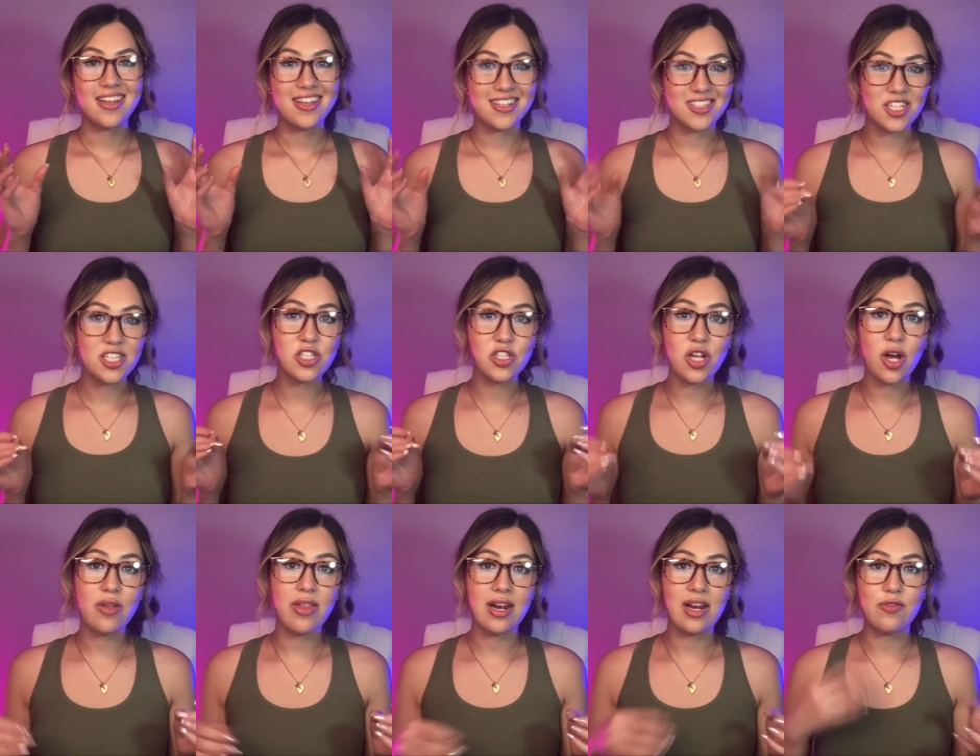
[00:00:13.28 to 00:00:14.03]
you just
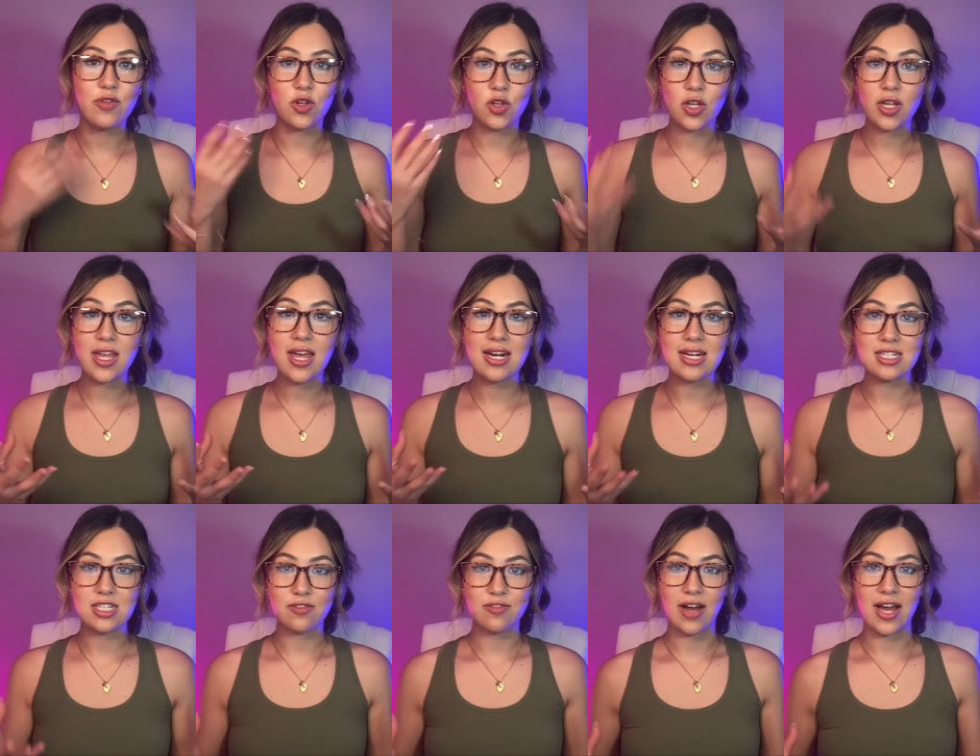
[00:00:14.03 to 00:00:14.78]
know that if you're looking at
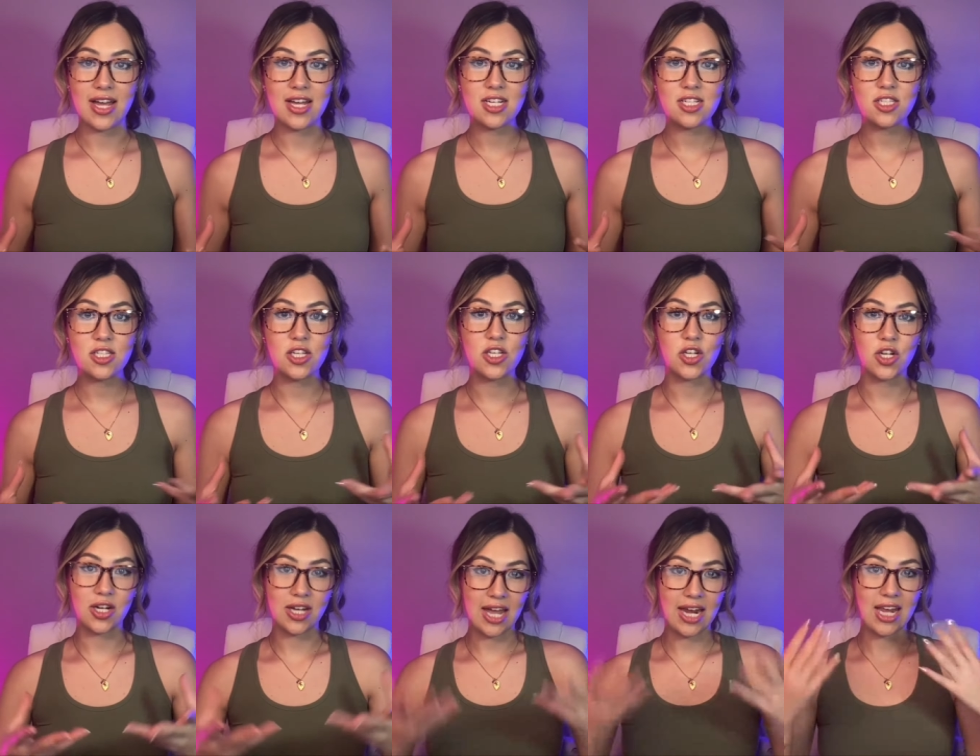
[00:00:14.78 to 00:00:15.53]
a device,
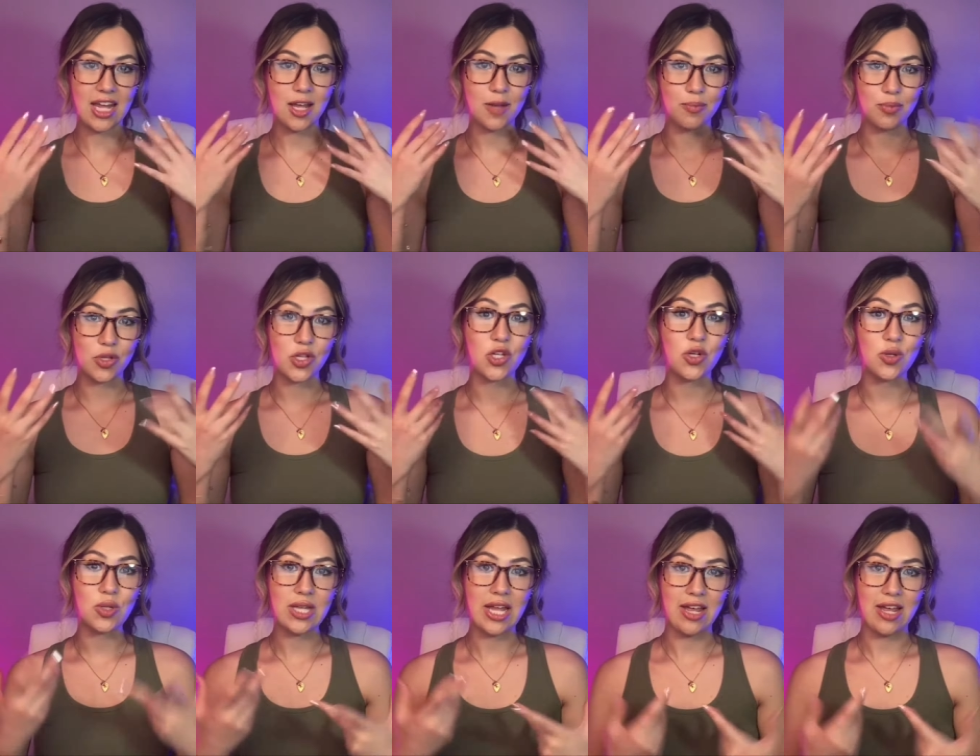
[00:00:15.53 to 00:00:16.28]
you're getting
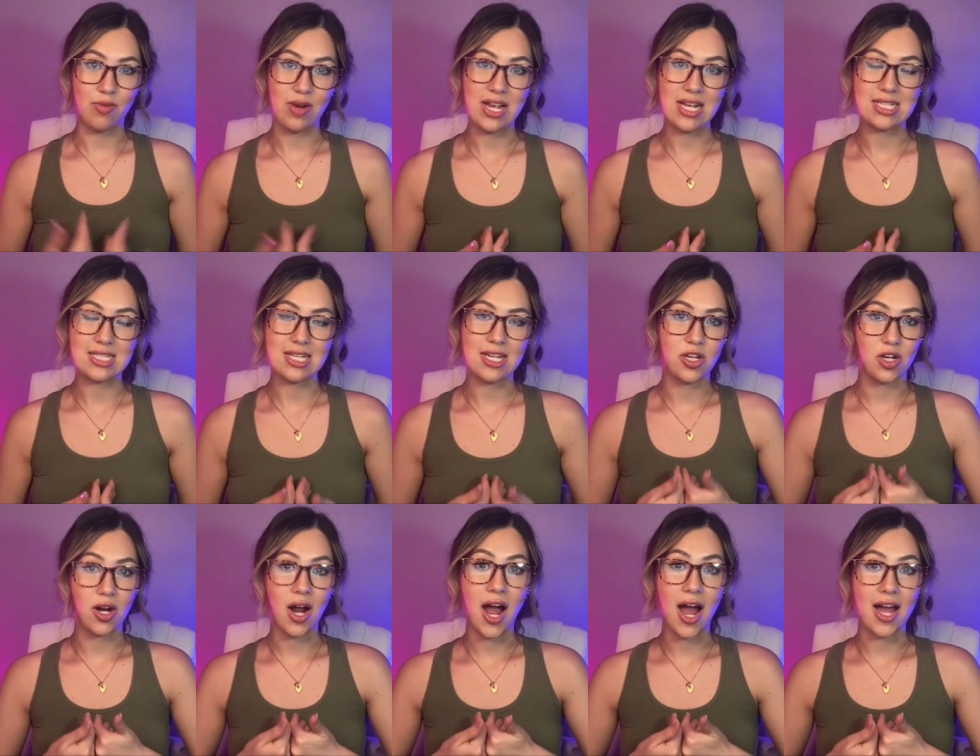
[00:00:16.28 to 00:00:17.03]
blue light rays
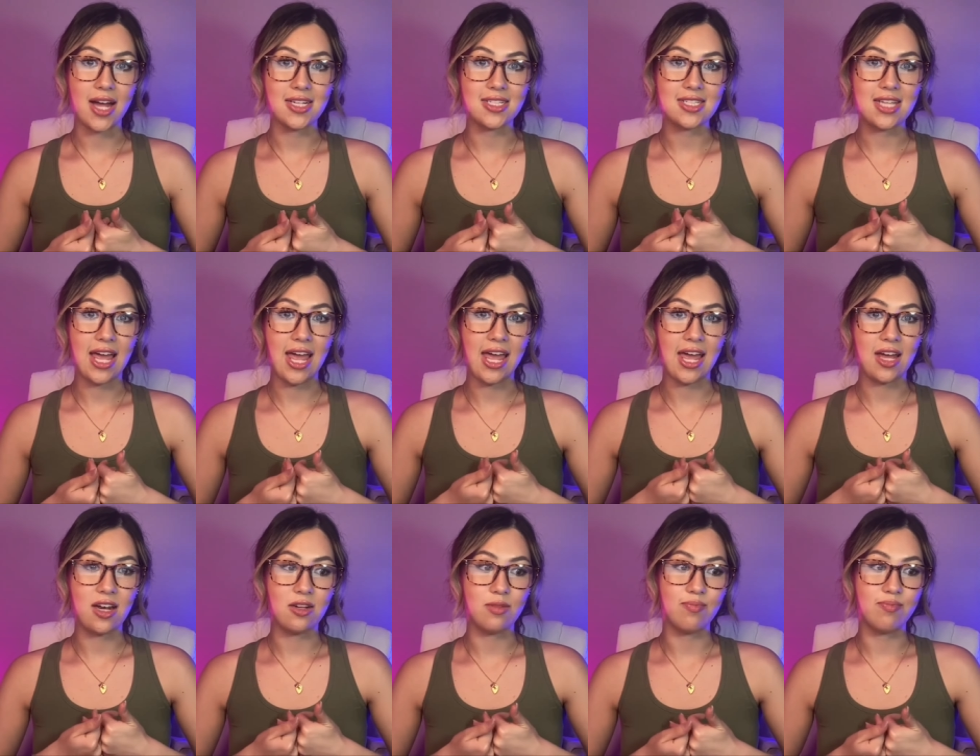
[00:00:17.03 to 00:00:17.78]
in your eyes.
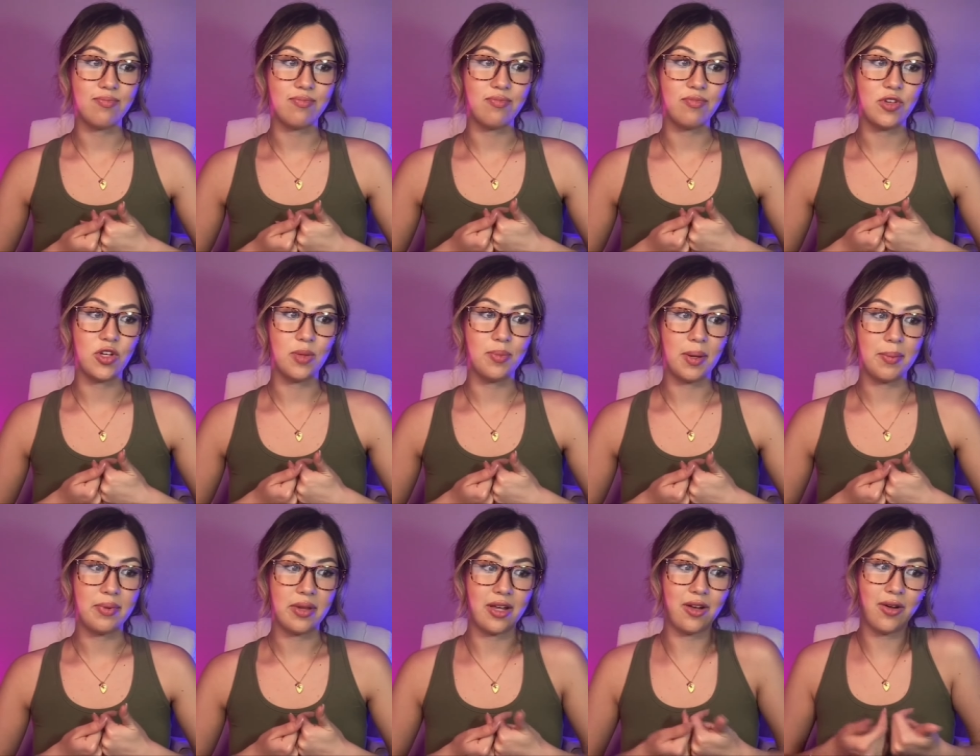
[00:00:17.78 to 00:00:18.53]
And you
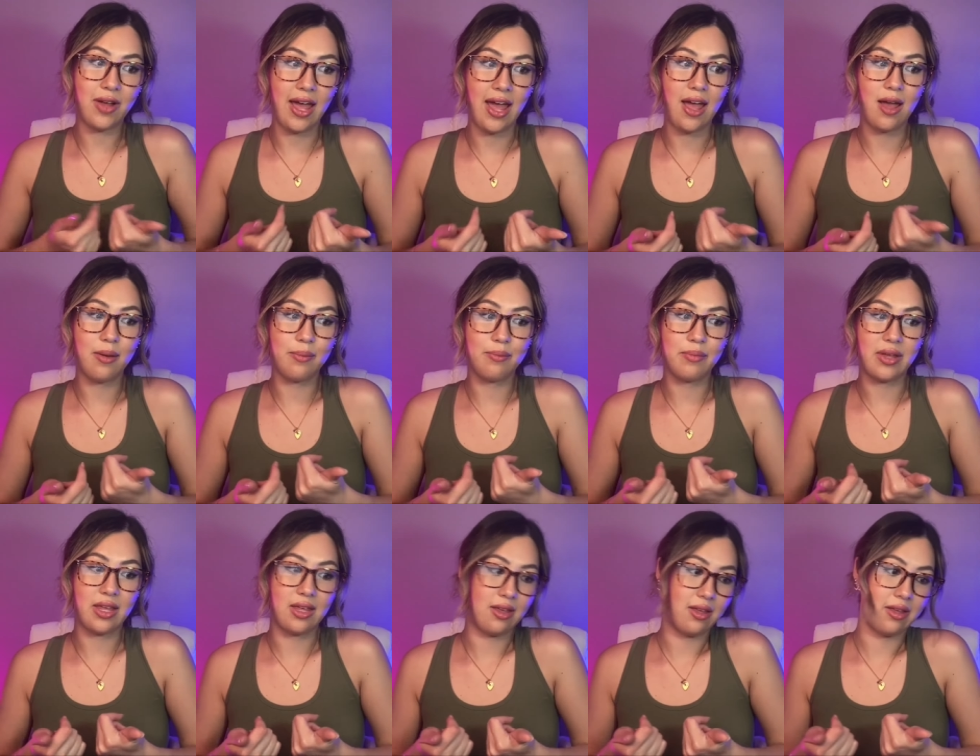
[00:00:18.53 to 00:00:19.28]
might be like, okay, I'm
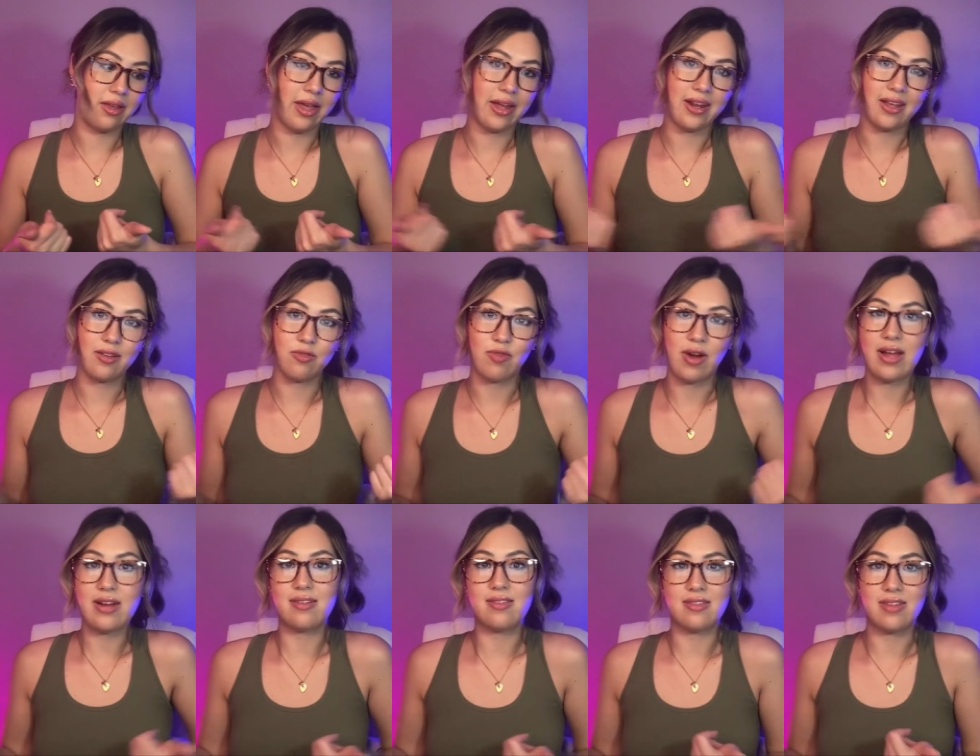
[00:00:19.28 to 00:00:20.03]
like getting
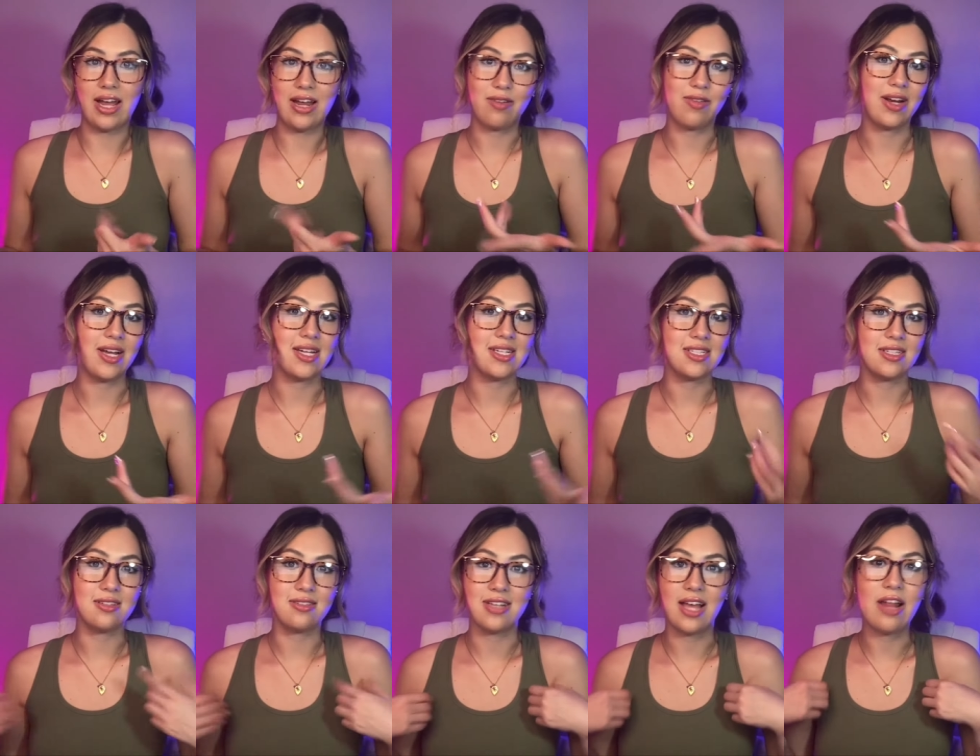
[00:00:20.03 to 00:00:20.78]
red light
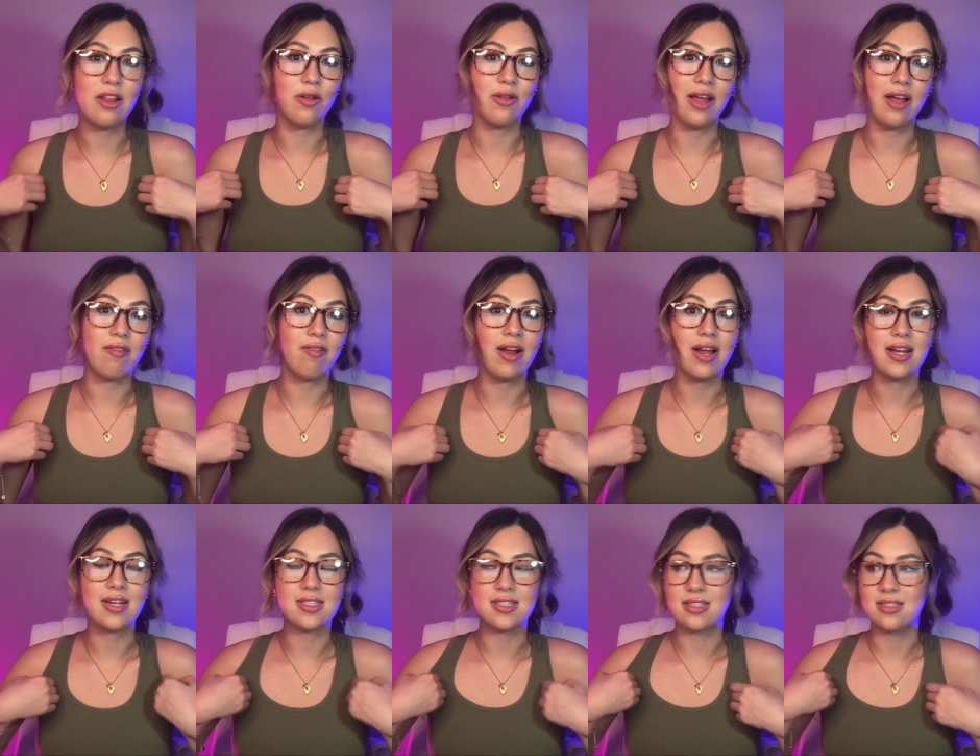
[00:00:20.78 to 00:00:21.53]
rays and yellow light
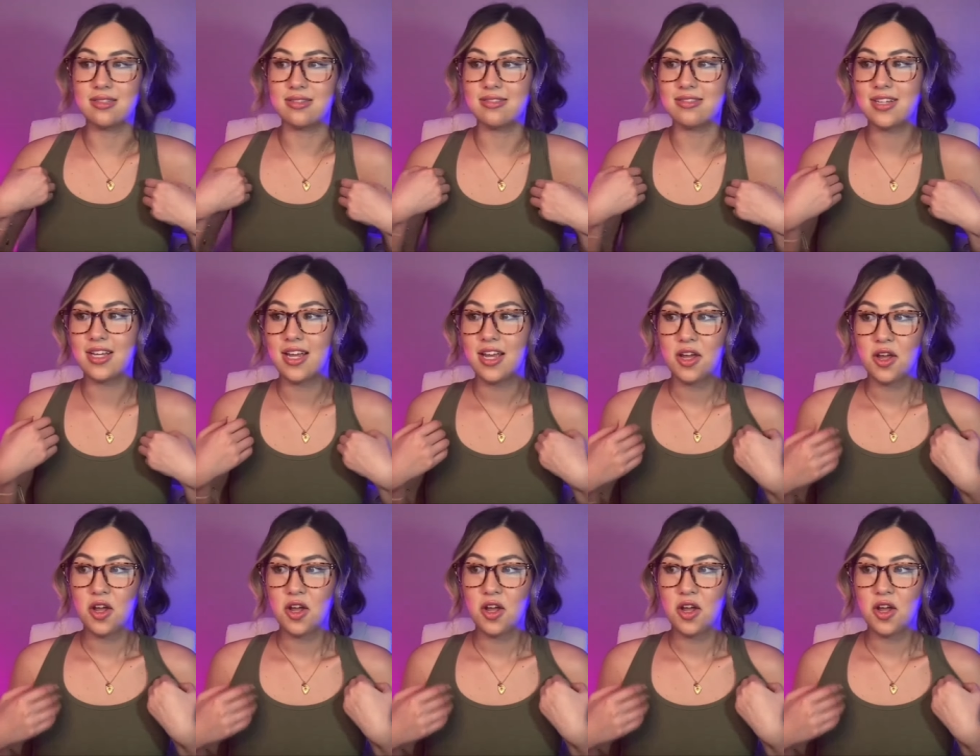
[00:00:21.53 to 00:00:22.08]
rays and